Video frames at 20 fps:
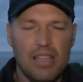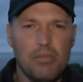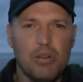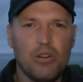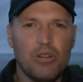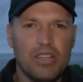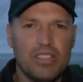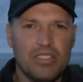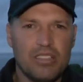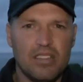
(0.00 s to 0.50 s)

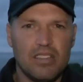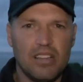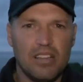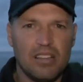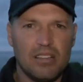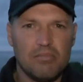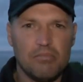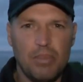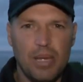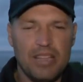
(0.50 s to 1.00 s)
immigrant
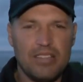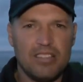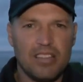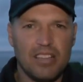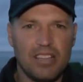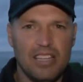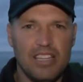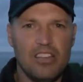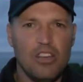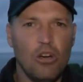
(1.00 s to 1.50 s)

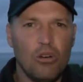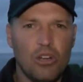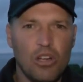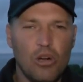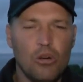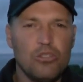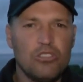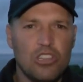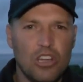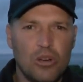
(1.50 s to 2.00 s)
basically
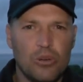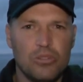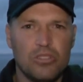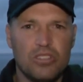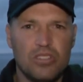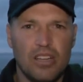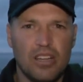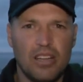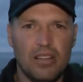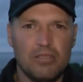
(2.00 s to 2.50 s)
no-go
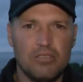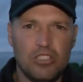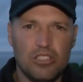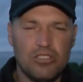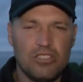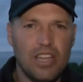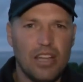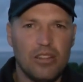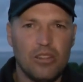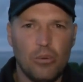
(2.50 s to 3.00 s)
zones.
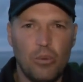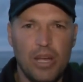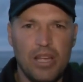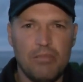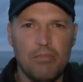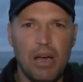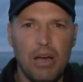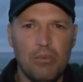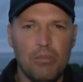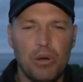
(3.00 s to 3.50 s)
Just down the
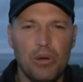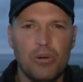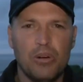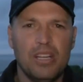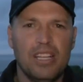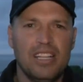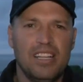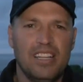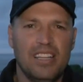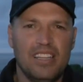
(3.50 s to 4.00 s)
way,
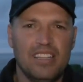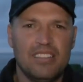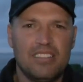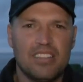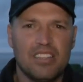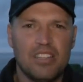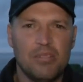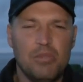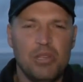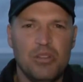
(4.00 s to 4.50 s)
Malmo
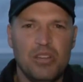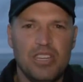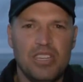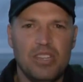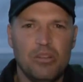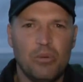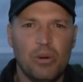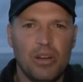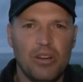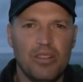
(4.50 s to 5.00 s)
is a
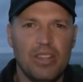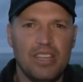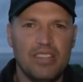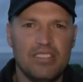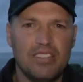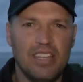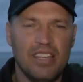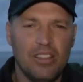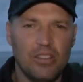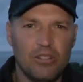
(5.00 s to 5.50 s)
community where
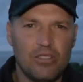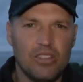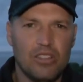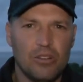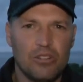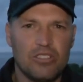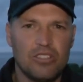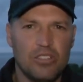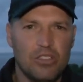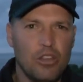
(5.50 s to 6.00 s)
they say
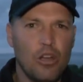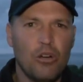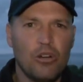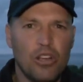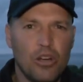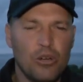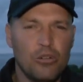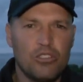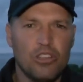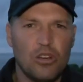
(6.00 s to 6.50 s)
there's
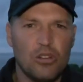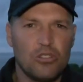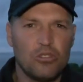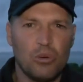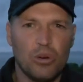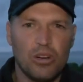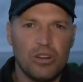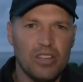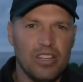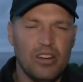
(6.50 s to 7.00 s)
no-go
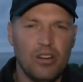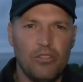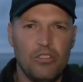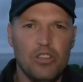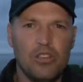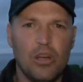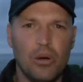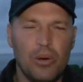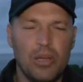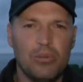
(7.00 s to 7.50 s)
zones where, you know,
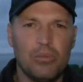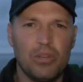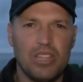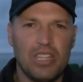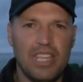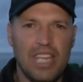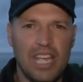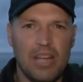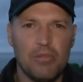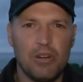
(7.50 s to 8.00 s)
if you go in
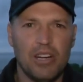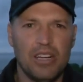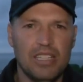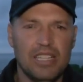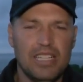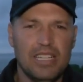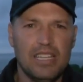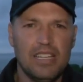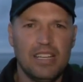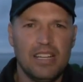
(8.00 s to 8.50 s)
with a camera,
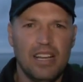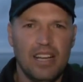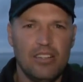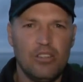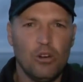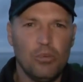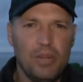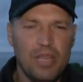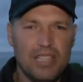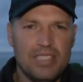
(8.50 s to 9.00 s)

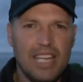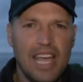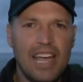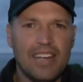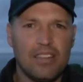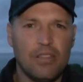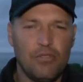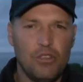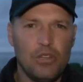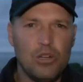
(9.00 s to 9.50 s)
you'll be
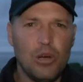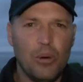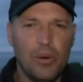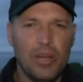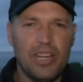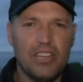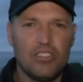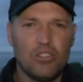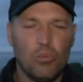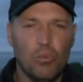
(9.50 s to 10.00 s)
attacked. If you
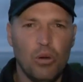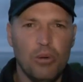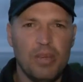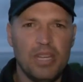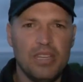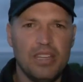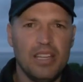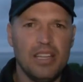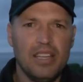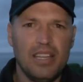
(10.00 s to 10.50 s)
go in as a
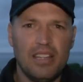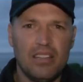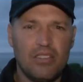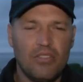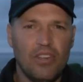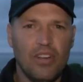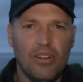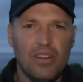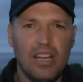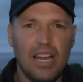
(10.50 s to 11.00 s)
woman,
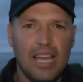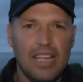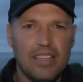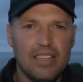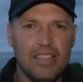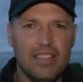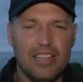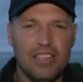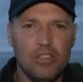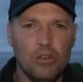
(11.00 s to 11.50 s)
it's very
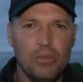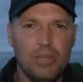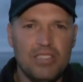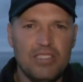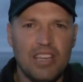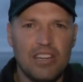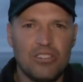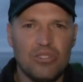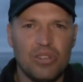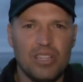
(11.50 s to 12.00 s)
likely that you'll be
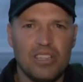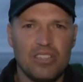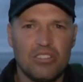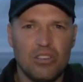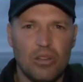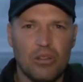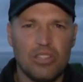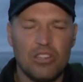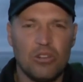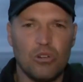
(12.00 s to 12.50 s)
sexually
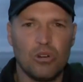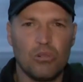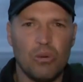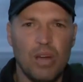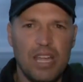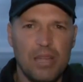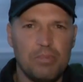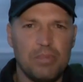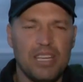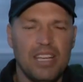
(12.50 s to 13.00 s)
assaulted or
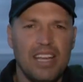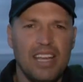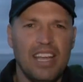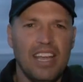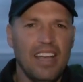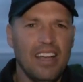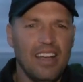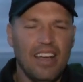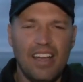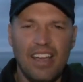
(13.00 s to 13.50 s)
raped.
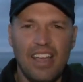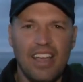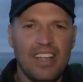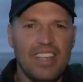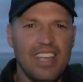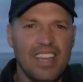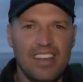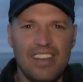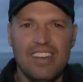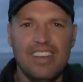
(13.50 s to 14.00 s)

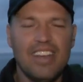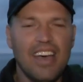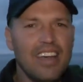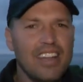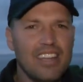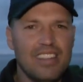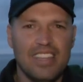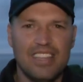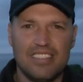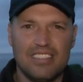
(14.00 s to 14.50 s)
Again,
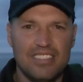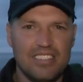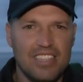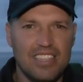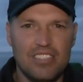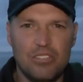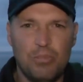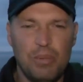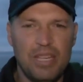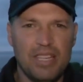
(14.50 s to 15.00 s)
none of this
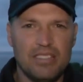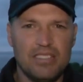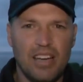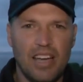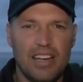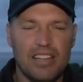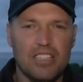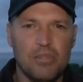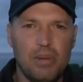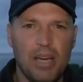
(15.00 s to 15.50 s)
is being
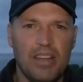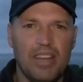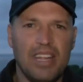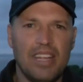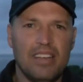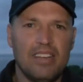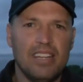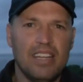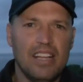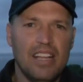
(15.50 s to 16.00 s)
talked about,
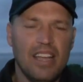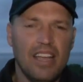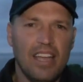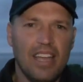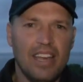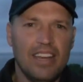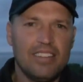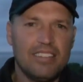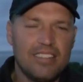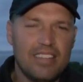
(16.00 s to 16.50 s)
and
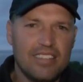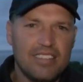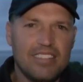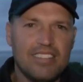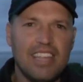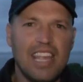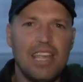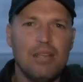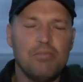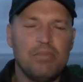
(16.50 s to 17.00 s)
it's the
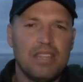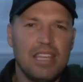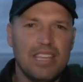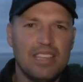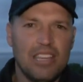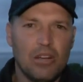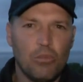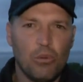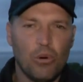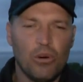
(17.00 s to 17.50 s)
same
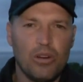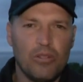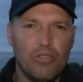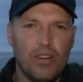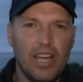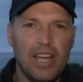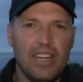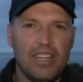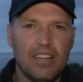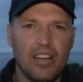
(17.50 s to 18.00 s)
thing that we're
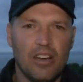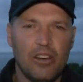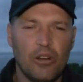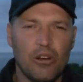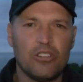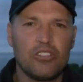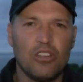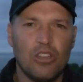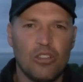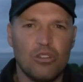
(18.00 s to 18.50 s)
inviting on
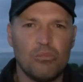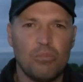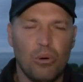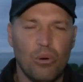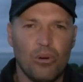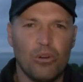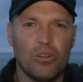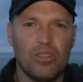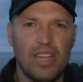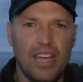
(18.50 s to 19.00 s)
our southern
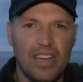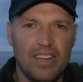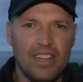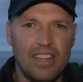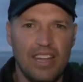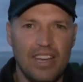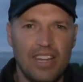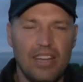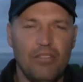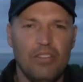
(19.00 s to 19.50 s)
border,
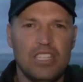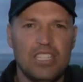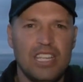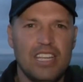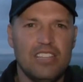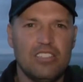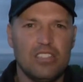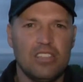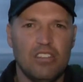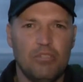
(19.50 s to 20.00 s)
that
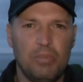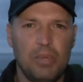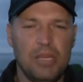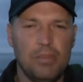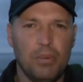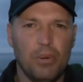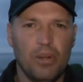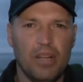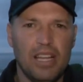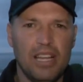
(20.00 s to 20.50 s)
invitation of
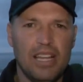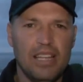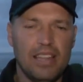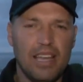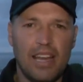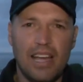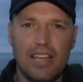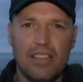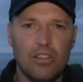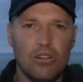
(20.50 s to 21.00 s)
people
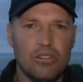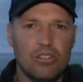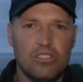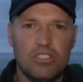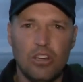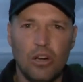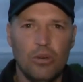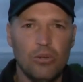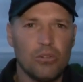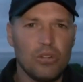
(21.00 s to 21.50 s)
that either
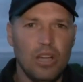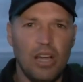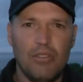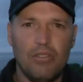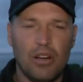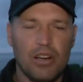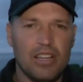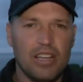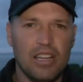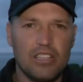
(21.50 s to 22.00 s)
don't
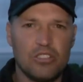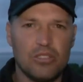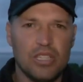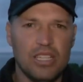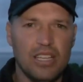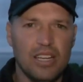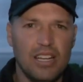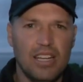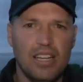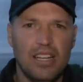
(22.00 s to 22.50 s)
love our
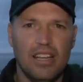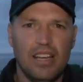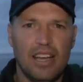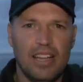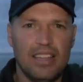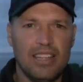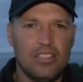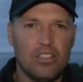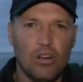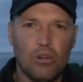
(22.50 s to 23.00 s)
country,
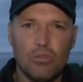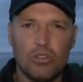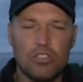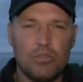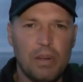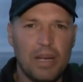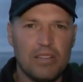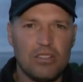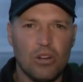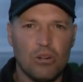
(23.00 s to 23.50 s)
that don't
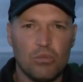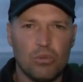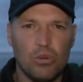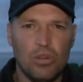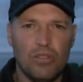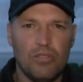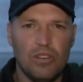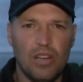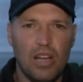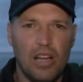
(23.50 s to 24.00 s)
respect our
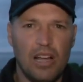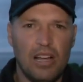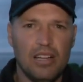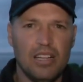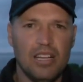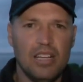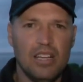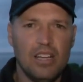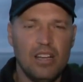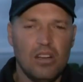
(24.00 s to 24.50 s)
rule of
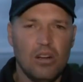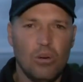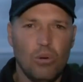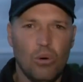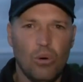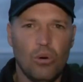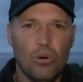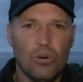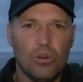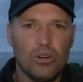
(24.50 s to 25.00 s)
law,
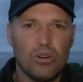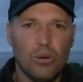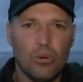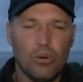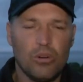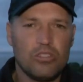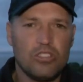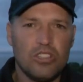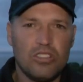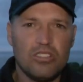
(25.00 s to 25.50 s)

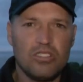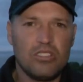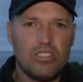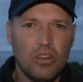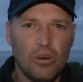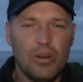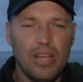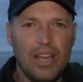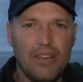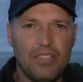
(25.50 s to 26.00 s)
or just
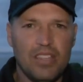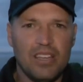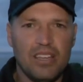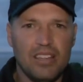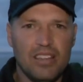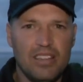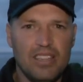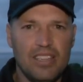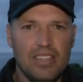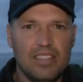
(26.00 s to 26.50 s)
don't have
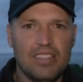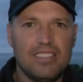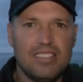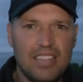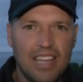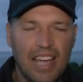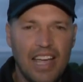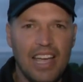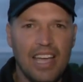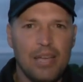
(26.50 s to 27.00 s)
the
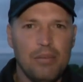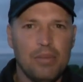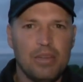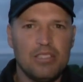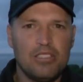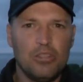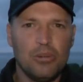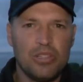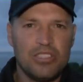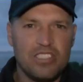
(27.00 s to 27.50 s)
time
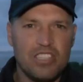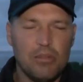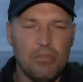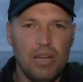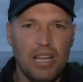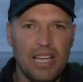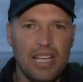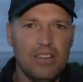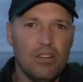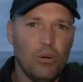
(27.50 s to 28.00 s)
to
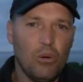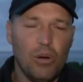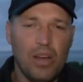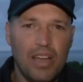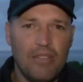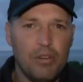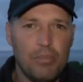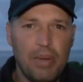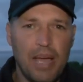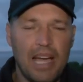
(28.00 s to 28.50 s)
assimilate,
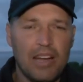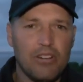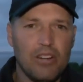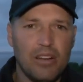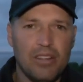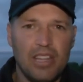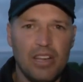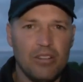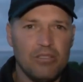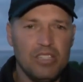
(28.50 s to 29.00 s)
or have a
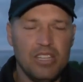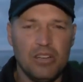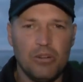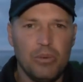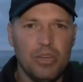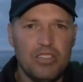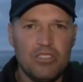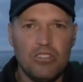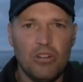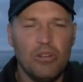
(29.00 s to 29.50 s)
background that, you know,
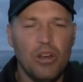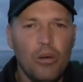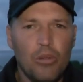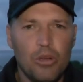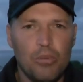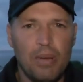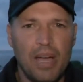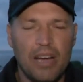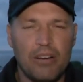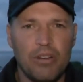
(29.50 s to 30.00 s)
we just don't know
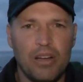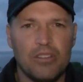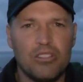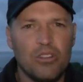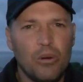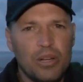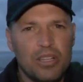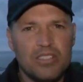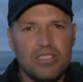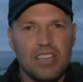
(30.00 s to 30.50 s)
their
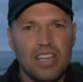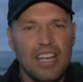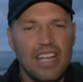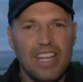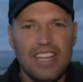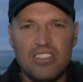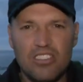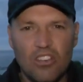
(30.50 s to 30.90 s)
background. So it's